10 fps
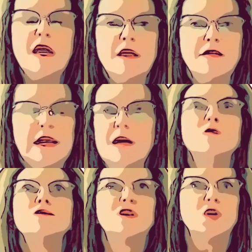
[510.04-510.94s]
the
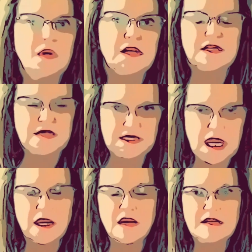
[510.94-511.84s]
hills you're willing to
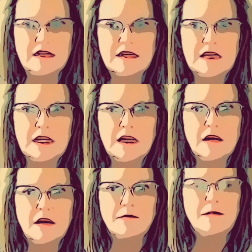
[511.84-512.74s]
die on.
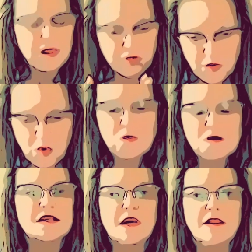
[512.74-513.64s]
Make
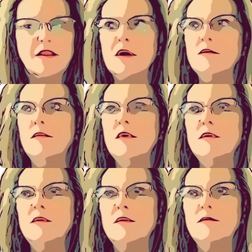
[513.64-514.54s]
those the,
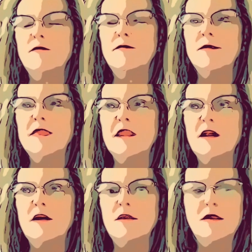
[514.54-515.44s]

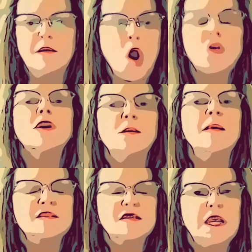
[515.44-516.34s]
the
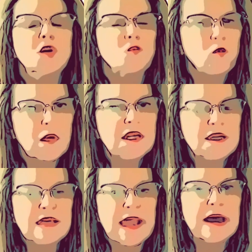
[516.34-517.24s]
arguments that you're
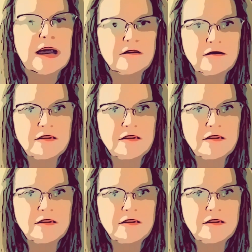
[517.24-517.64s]
willing to have.